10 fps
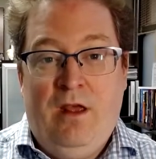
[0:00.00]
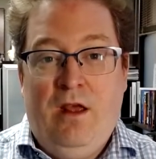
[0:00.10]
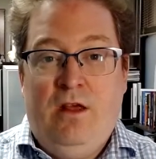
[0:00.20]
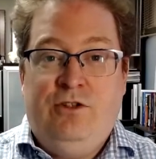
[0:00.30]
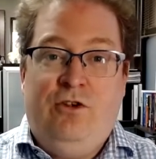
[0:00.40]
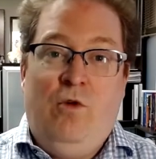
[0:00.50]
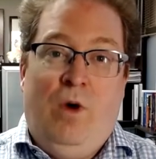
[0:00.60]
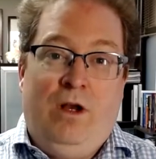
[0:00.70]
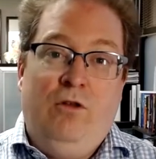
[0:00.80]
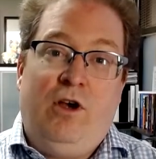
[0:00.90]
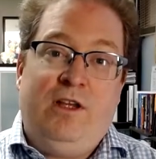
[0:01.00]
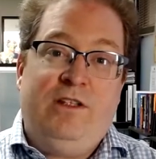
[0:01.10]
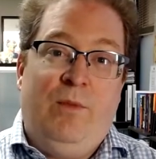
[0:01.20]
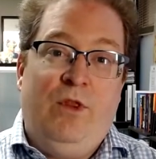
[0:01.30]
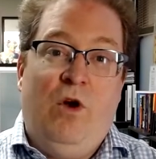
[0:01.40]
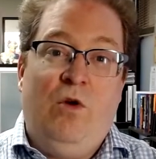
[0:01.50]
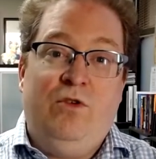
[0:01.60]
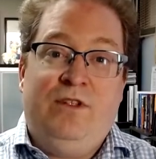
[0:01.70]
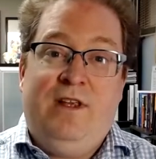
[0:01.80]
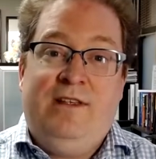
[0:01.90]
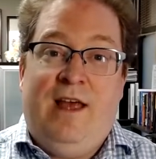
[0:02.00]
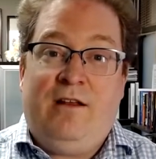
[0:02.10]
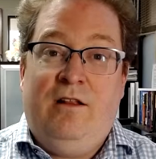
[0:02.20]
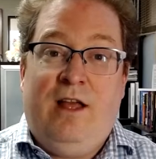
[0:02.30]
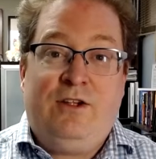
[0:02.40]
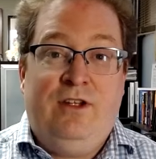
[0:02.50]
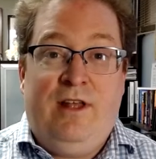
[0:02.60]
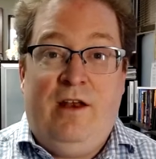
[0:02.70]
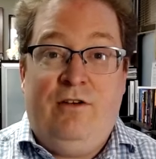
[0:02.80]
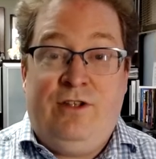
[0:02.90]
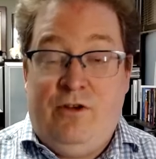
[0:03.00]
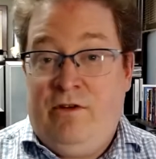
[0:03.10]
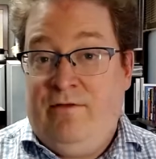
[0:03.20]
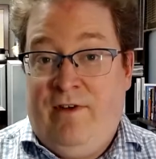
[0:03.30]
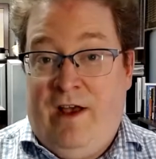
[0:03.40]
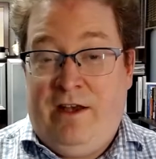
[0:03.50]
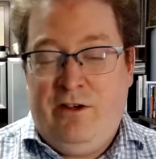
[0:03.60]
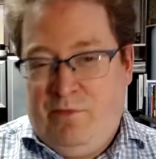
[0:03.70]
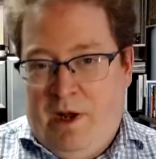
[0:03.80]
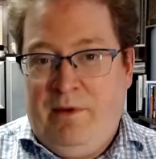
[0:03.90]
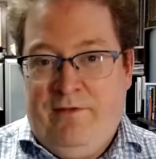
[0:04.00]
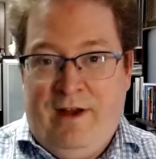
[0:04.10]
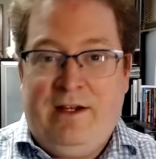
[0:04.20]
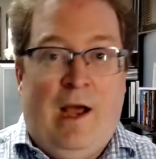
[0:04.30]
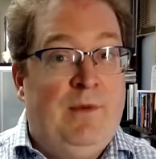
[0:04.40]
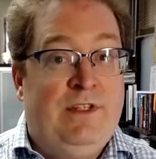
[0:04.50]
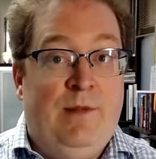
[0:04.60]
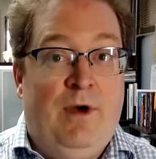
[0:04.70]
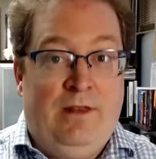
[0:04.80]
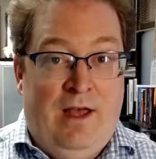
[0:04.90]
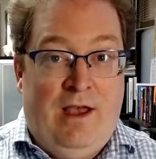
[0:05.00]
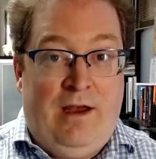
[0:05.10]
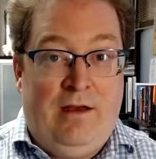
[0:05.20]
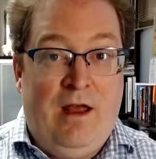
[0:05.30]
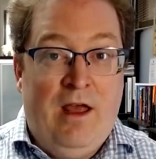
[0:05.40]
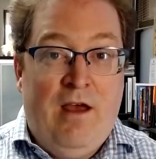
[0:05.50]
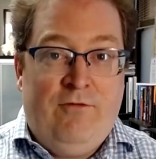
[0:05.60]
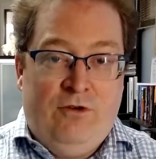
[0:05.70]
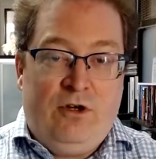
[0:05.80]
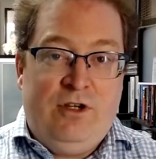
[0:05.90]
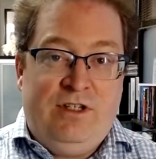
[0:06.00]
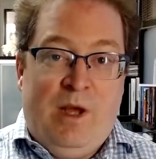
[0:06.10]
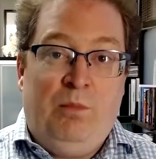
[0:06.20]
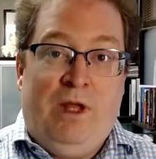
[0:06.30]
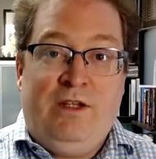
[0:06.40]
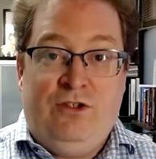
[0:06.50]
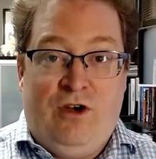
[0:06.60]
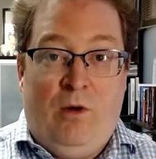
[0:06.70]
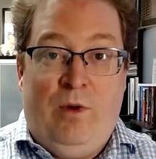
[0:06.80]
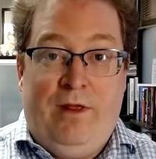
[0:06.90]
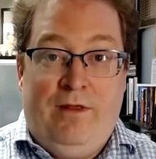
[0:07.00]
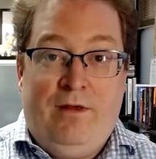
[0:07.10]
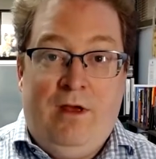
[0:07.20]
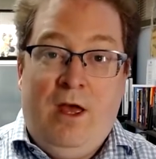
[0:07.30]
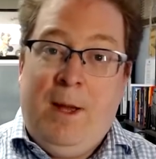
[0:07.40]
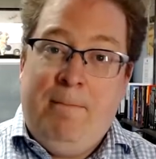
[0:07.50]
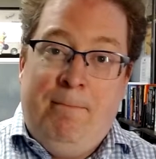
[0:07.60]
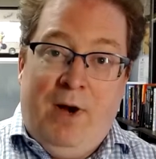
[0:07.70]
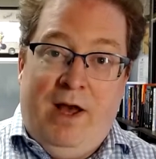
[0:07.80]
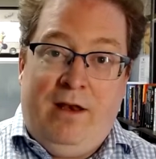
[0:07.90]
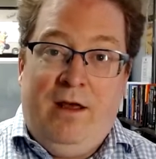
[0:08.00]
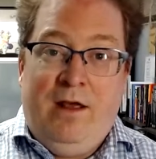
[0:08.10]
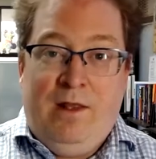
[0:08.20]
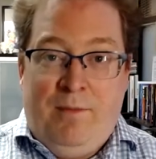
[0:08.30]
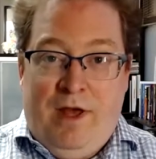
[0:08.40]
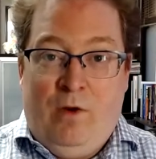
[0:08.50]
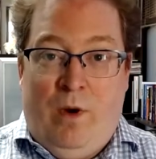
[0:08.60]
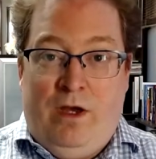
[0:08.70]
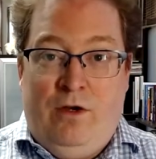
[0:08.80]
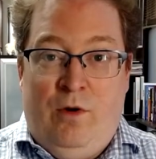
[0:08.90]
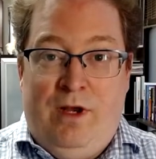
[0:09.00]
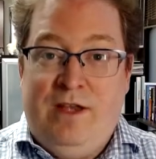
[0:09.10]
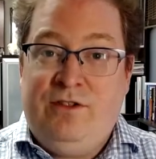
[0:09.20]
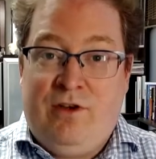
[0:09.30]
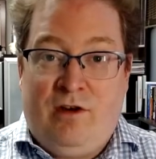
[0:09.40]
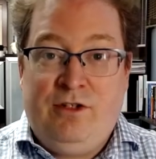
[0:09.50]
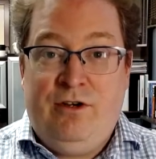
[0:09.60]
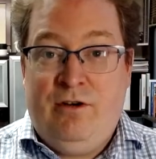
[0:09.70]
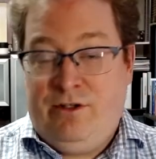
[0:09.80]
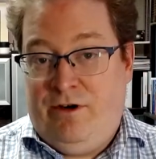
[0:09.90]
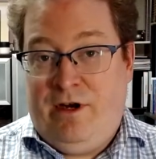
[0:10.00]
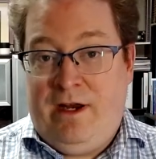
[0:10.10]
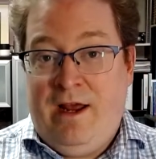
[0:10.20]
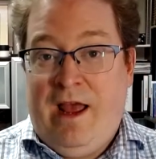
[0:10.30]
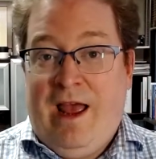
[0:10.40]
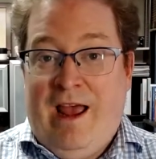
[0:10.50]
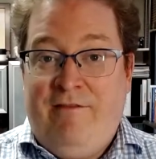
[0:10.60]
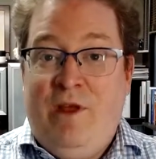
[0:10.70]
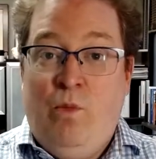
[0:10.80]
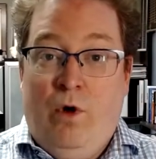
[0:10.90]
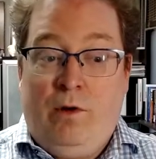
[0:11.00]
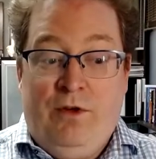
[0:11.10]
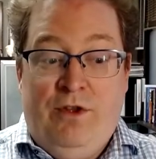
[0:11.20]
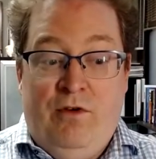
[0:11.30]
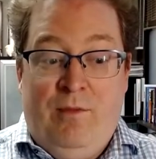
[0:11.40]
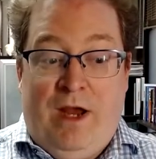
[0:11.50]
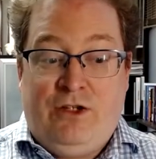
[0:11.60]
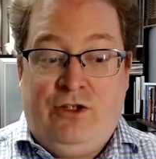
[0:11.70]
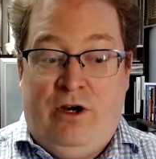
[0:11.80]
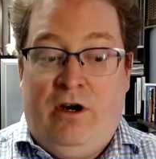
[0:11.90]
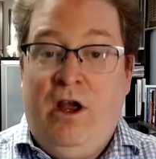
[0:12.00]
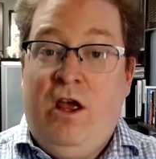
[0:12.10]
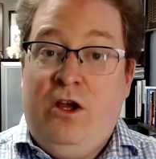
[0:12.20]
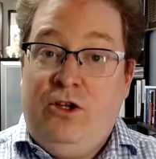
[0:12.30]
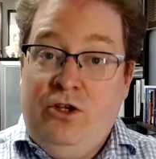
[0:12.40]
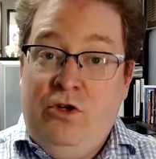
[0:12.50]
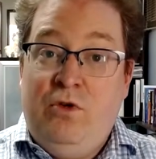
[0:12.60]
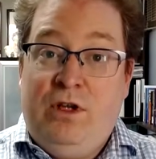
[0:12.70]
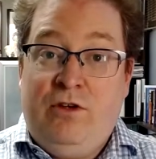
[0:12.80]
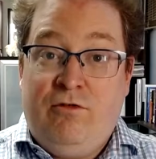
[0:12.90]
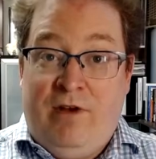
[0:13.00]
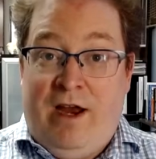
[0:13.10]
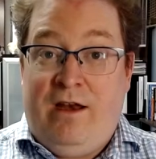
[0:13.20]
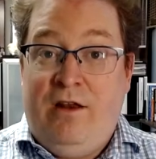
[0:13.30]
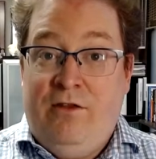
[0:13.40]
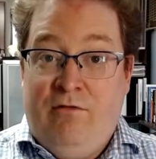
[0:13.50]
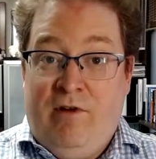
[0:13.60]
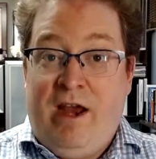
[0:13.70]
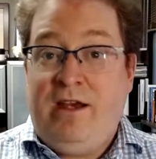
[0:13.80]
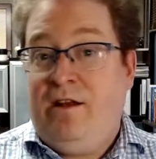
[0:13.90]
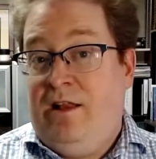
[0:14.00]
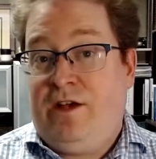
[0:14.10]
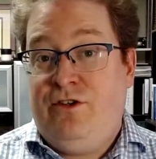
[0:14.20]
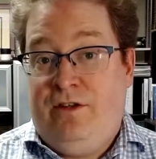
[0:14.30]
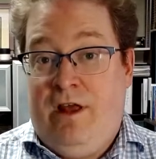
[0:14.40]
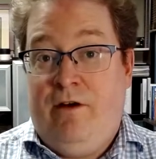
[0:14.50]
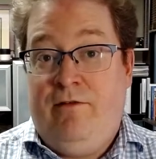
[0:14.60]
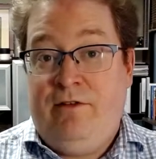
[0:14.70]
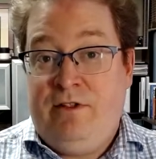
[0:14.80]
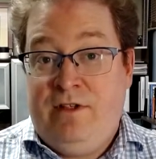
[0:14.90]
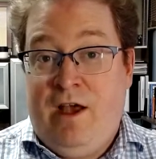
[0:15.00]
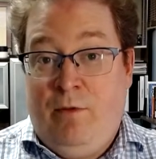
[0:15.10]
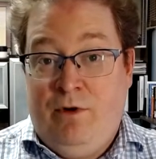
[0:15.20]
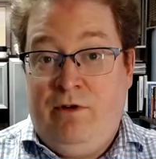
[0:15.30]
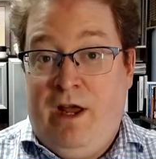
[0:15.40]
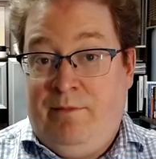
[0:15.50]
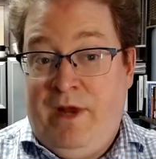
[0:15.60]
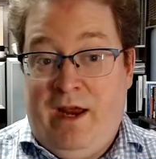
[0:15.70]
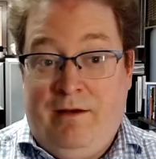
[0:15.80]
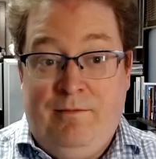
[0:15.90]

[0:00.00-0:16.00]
So you want to look at some of those debt collection letters that you can find. You probably find copies of them online for a good template to start with. But the better way to do it is talk to your attorney, have them work with you to make sure you can create the right collection letter to help you get paid.